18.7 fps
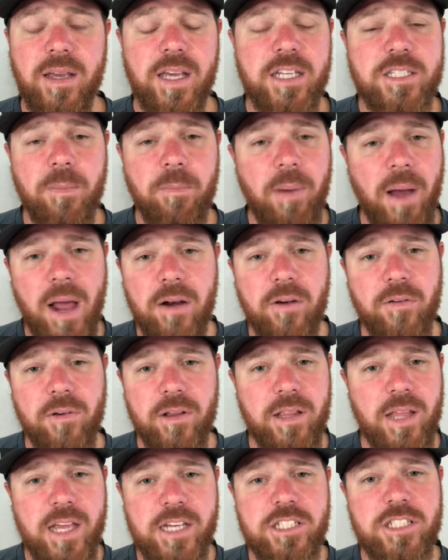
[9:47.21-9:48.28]
It's about a
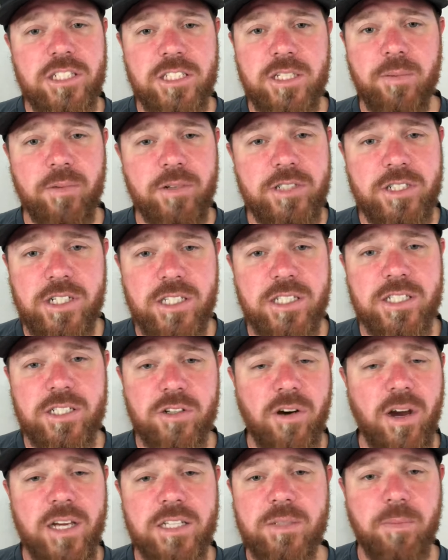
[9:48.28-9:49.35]
relationship with Jesus
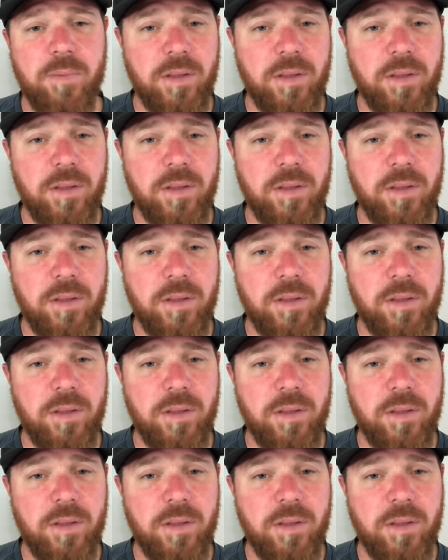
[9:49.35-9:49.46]
Christ,